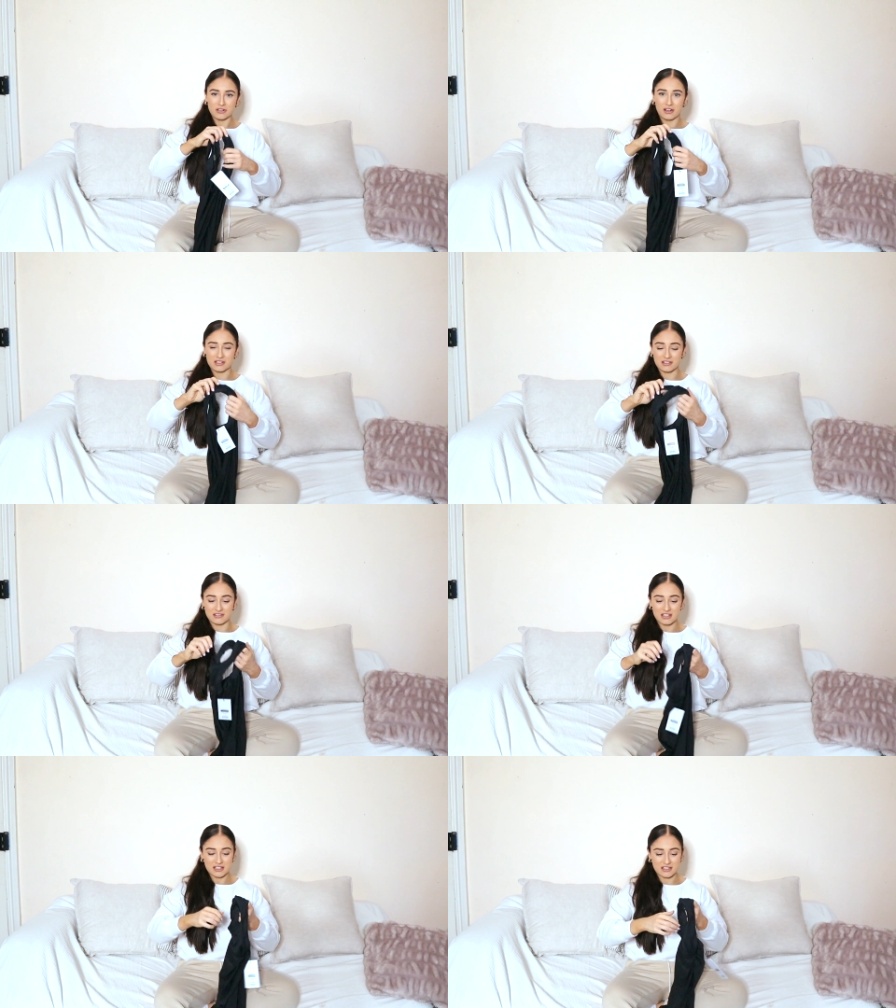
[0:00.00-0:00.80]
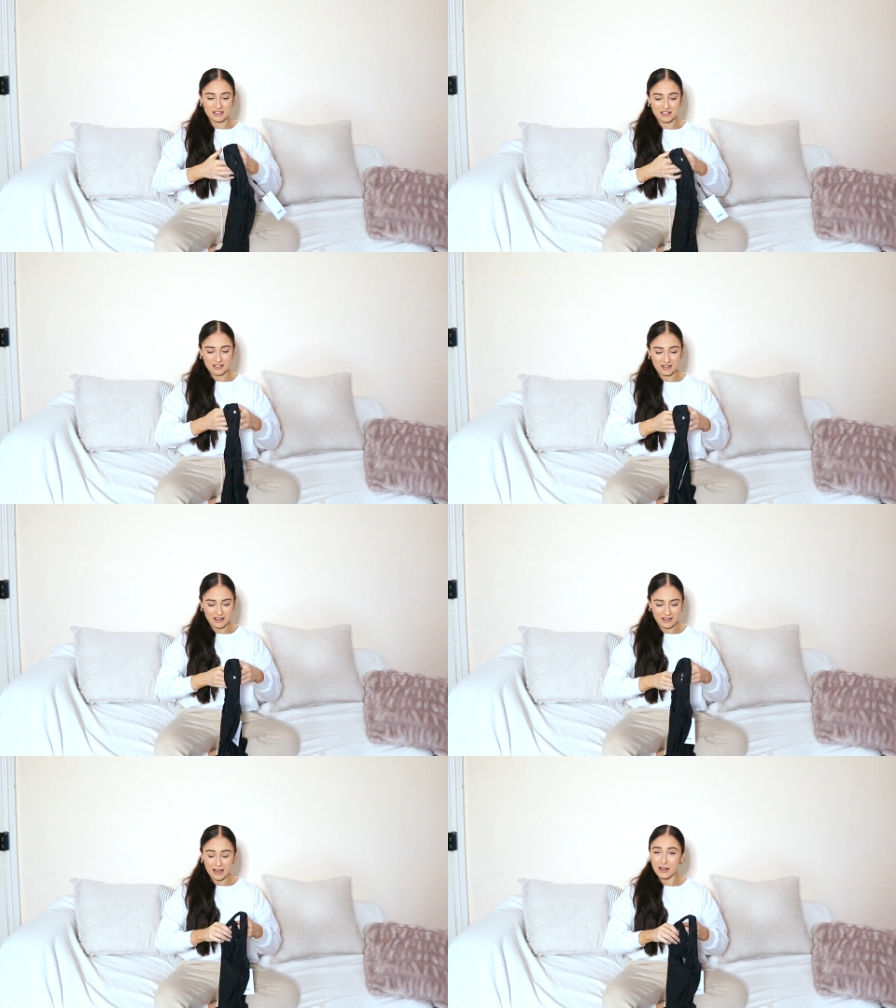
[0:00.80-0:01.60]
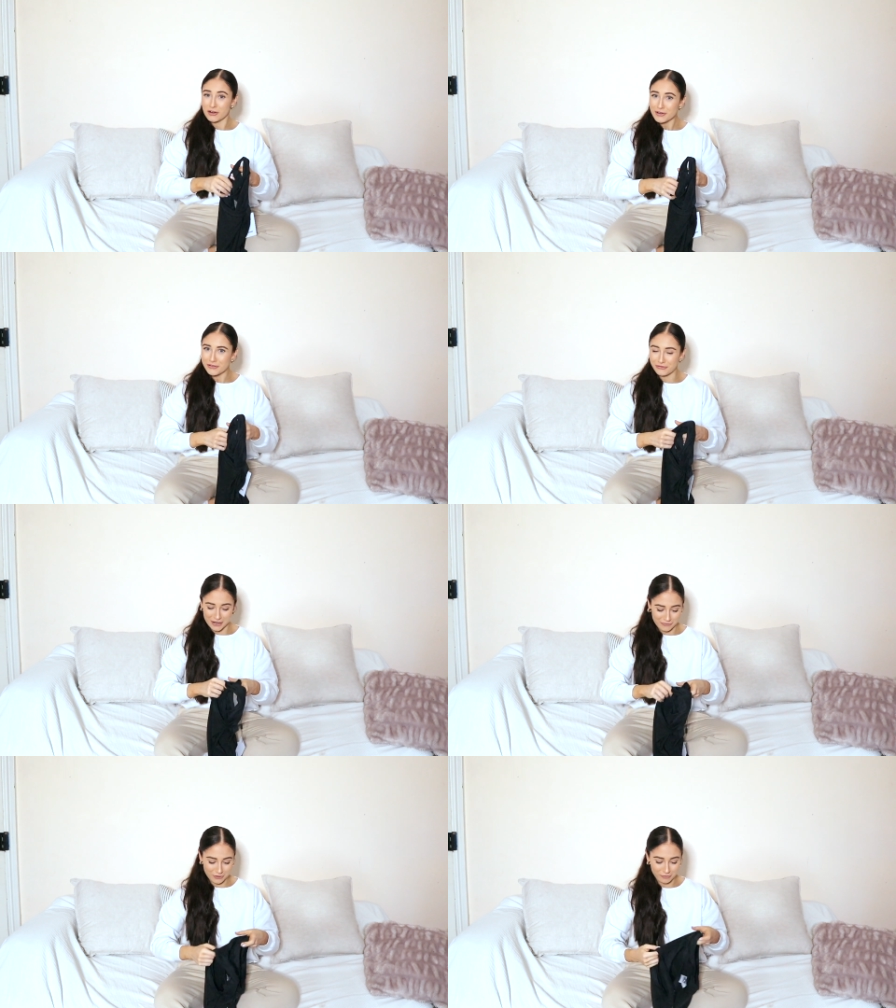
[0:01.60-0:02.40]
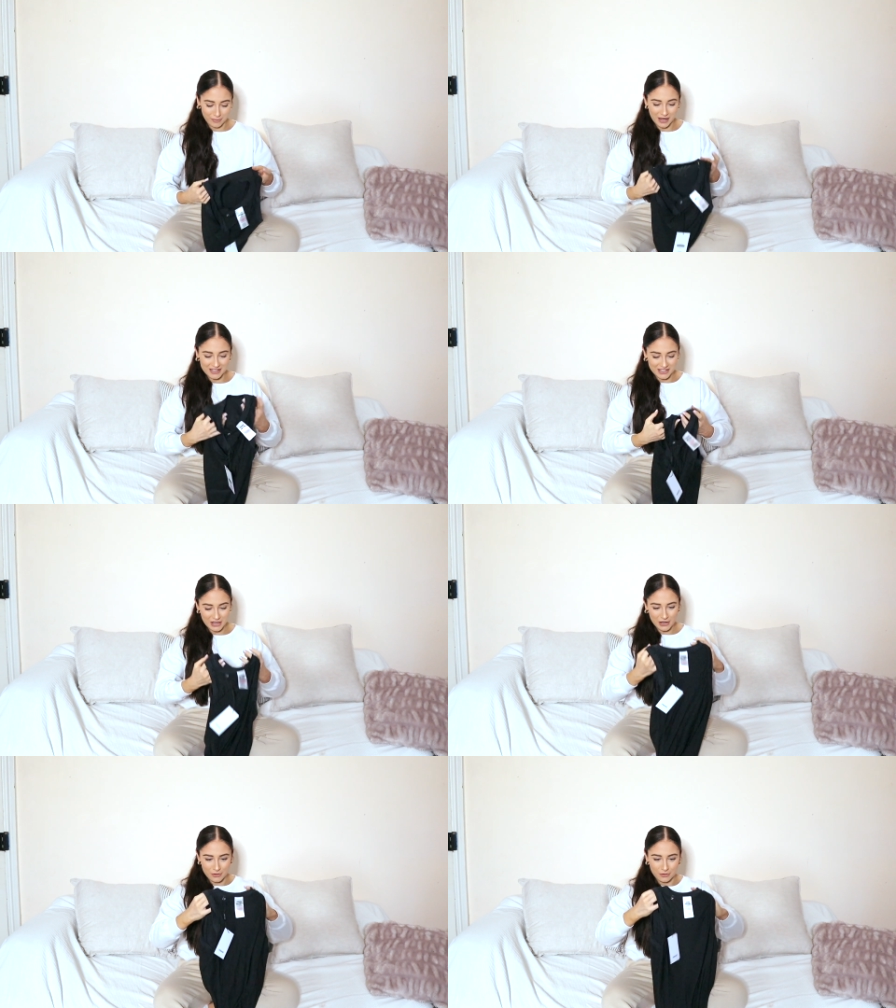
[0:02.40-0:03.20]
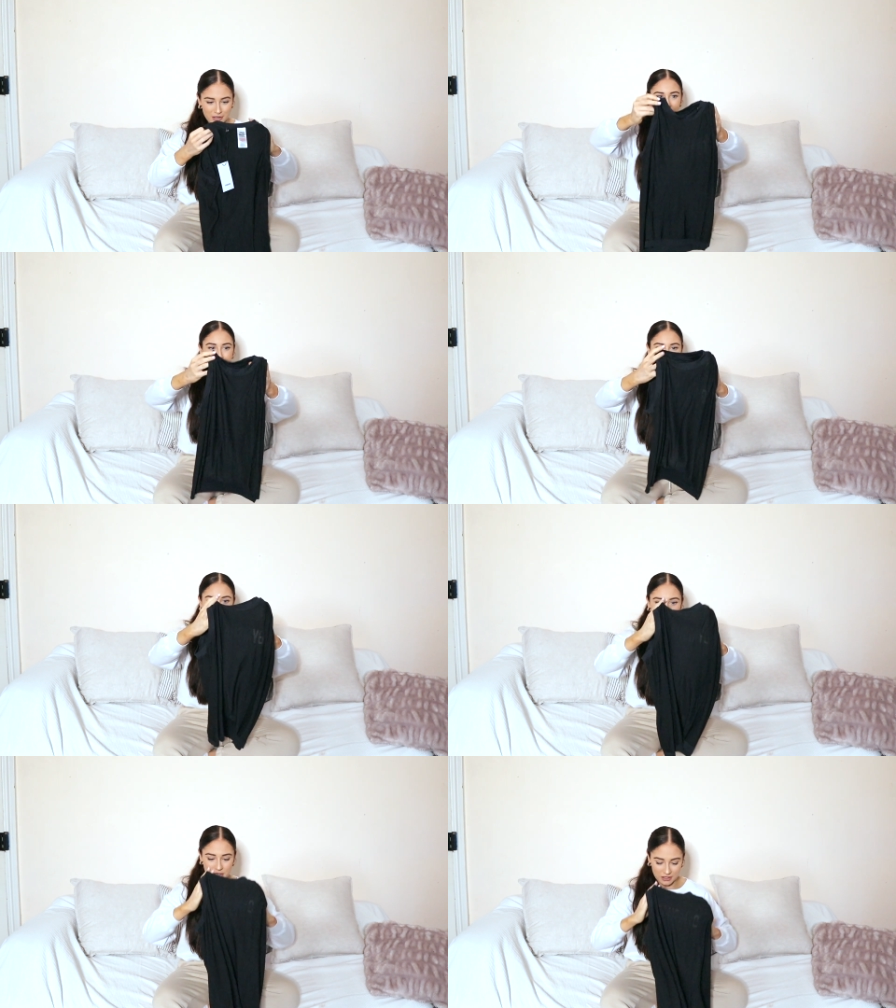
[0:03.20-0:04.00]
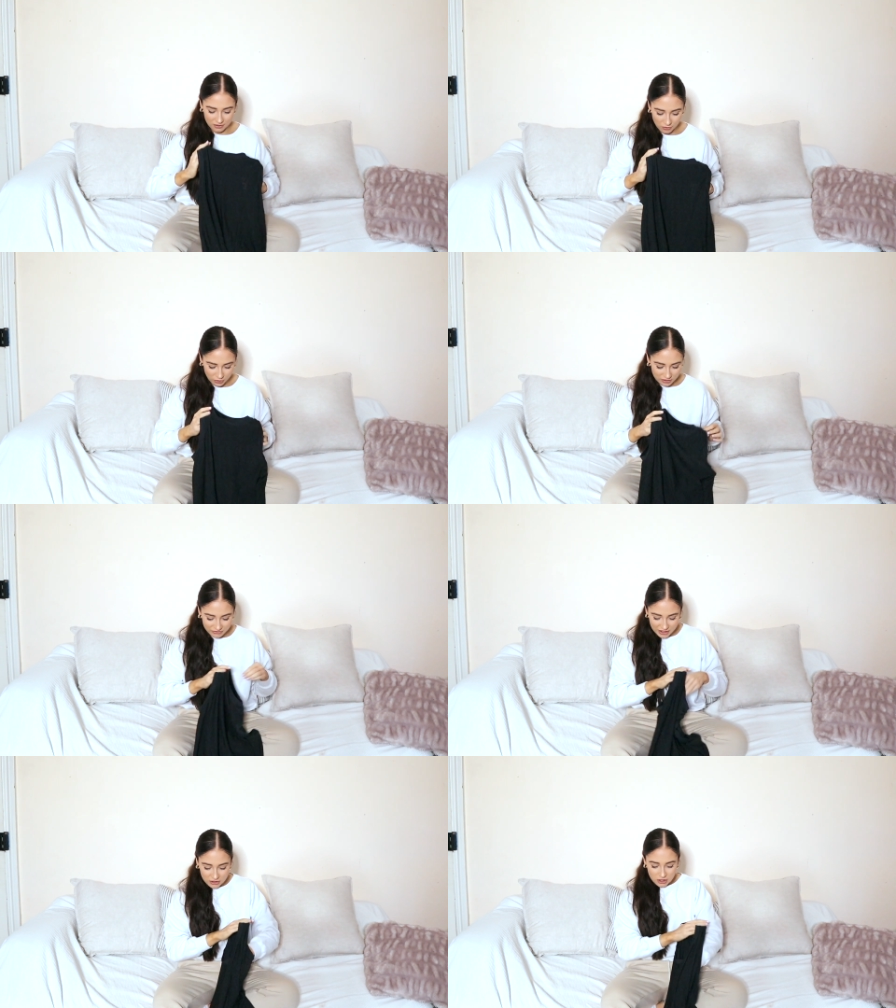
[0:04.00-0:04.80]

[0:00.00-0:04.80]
you guys because this is a new favorite of mine too from one of their